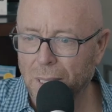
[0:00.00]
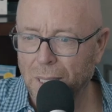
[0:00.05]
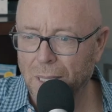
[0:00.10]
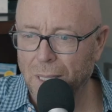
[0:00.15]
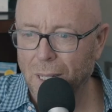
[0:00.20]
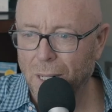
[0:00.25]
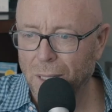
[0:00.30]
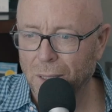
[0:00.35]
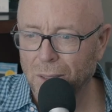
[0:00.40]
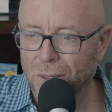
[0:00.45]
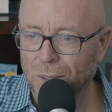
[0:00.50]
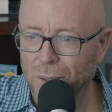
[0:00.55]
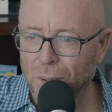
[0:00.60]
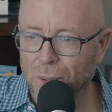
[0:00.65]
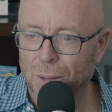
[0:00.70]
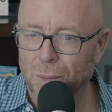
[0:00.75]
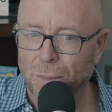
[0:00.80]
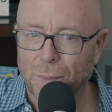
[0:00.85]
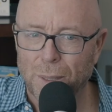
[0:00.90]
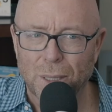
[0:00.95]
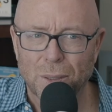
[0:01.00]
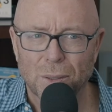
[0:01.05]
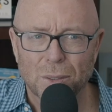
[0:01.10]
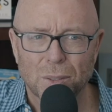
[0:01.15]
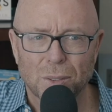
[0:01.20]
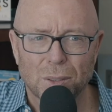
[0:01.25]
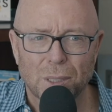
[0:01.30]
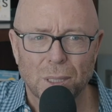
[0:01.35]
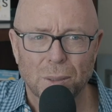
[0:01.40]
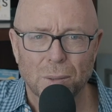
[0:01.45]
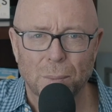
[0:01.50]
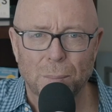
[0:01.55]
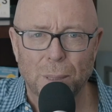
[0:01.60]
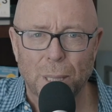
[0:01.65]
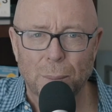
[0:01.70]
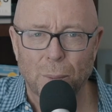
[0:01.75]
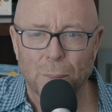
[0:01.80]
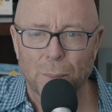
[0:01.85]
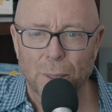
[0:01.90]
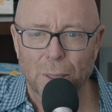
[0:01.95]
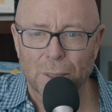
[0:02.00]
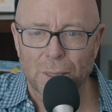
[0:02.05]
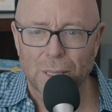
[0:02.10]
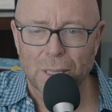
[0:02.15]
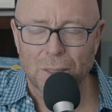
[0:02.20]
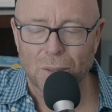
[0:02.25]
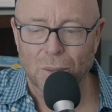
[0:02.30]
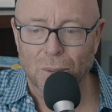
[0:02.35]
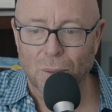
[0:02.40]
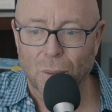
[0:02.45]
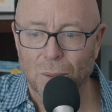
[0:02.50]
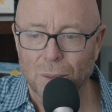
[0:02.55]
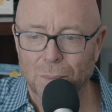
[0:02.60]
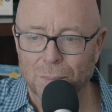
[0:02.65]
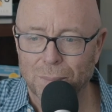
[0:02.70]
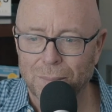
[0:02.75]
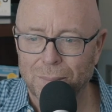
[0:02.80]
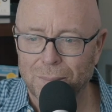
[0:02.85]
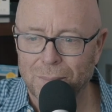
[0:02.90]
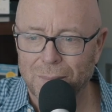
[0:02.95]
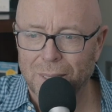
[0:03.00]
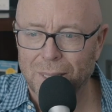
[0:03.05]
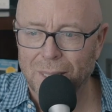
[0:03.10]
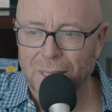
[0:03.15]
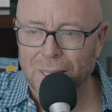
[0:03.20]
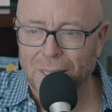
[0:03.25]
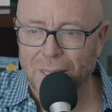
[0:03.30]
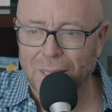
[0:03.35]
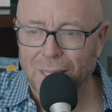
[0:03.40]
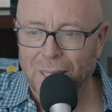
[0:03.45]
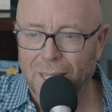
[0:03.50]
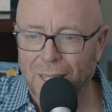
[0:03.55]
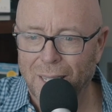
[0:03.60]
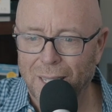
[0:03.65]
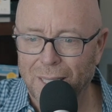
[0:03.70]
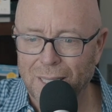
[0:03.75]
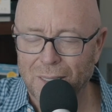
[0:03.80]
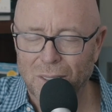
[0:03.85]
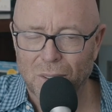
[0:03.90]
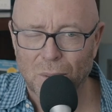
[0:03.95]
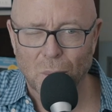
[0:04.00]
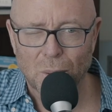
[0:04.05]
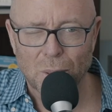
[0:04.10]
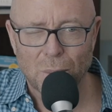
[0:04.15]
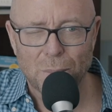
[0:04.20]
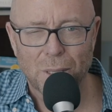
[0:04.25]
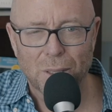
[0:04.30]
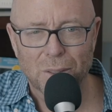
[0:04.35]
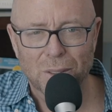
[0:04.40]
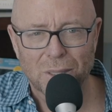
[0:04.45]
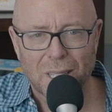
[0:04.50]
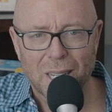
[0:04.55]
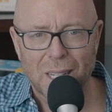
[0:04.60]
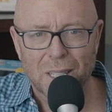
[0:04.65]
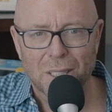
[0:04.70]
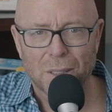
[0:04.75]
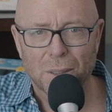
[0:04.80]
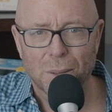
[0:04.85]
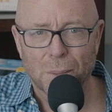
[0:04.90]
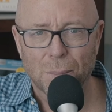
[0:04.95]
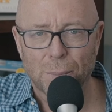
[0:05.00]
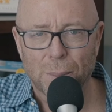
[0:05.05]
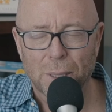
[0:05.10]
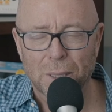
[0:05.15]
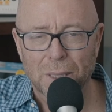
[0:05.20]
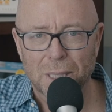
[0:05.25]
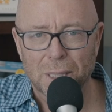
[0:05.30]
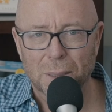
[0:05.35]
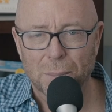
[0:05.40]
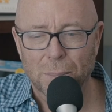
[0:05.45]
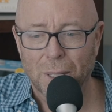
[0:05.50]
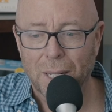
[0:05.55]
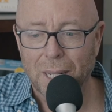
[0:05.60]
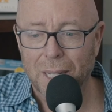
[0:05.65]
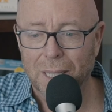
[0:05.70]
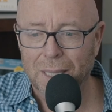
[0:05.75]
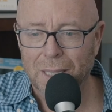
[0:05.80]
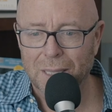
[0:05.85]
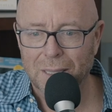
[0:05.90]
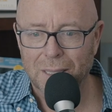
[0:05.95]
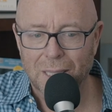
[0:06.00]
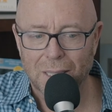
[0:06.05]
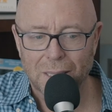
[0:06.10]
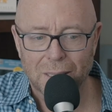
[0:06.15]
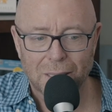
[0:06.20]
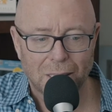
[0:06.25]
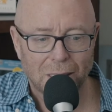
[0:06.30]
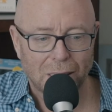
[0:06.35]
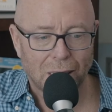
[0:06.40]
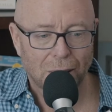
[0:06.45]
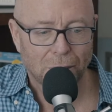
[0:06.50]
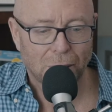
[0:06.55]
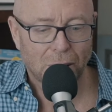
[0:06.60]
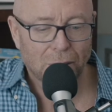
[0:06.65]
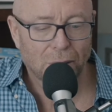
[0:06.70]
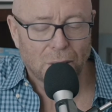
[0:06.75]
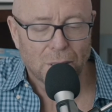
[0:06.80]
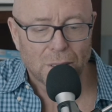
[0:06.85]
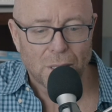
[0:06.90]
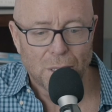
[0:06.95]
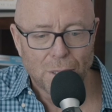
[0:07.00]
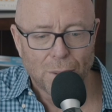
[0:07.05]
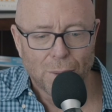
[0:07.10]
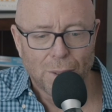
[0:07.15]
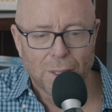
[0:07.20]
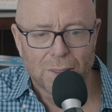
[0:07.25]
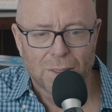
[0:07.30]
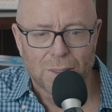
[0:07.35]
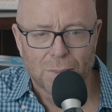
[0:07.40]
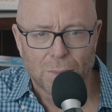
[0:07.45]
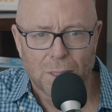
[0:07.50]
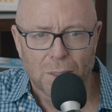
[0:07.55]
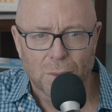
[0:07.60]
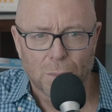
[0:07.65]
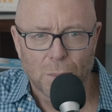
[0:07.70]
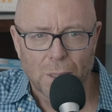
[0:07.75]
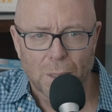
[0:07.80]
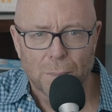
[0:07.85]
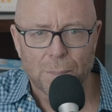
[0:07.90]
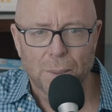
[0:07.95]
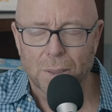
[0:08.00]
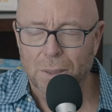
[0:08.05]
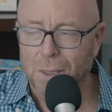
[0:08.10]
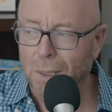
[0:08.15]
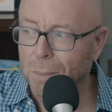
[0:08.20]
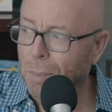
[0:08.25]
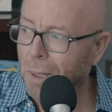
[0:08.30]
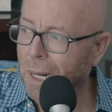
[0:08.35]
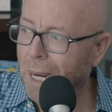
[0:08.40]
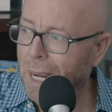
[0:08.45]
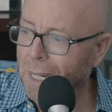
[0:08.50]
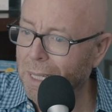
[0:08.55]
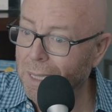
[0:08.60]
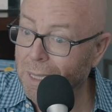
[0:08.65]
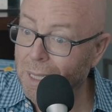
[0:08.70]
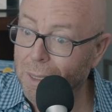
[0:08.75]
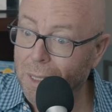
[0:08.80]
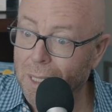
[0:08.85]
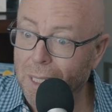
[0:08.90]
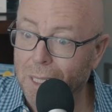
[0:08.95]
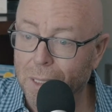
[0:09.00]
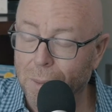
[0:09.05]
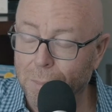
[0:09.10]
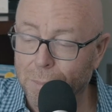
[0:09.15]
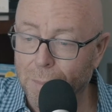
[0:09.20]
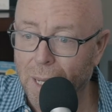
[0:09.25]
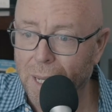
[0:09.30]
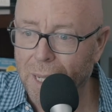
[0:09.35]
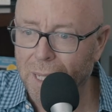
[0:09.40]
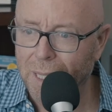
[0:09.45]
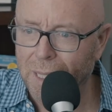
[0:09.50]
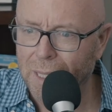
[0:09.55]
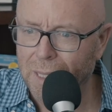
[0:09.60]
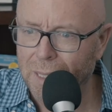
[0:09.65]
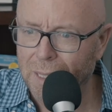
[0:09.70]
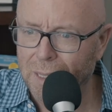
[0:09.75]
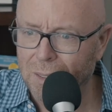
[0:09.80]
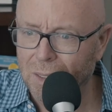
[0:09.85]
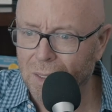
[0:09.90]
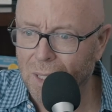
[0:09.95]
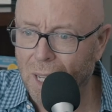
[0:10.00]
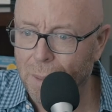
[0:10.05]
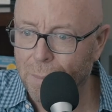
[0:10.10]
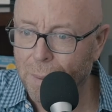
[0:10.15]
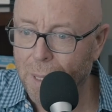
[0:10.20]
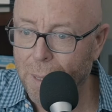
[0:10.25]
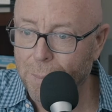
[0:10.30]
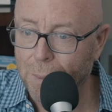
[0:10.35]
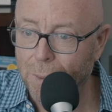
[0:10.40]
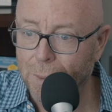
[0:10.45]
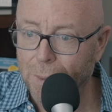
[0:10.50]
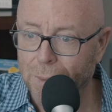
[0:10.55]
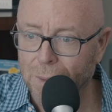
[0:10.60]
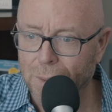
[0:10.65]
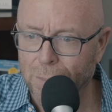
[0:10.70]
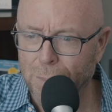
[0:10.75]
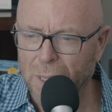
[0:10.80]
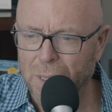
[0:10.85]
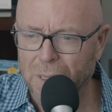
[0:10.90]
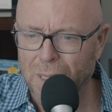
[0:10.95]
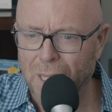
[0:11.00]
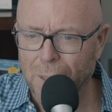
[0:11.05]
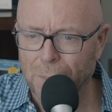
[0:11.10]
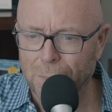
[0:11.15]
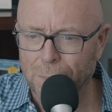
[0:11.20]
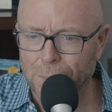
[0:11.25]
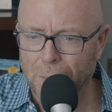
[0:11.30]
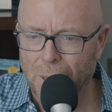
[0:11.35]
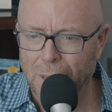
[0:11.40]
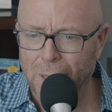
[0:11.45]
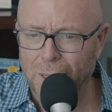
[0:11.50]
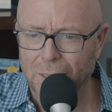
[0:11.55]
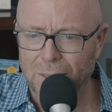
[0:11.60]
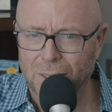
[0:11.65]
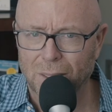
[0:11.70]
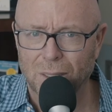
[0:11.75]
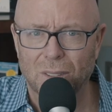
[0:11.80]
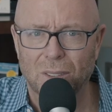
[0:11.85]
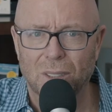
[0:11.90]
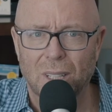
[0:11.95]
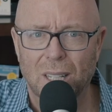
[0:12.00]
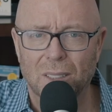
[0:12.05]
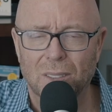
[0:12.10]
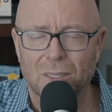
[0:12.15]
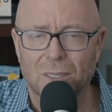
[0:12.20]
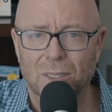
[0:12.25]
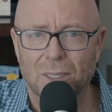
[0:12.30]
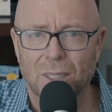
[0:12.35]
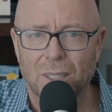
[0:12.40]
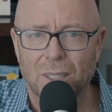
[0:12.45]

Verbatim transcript: Clark sold their mills. They were a paper mill and they sold them. Uh, they sold the mills and got into their building their brand. They, they, they got rid of all the noise and was we're going to build our brand. And then they ended up buying Scott Paper, big time uh, success.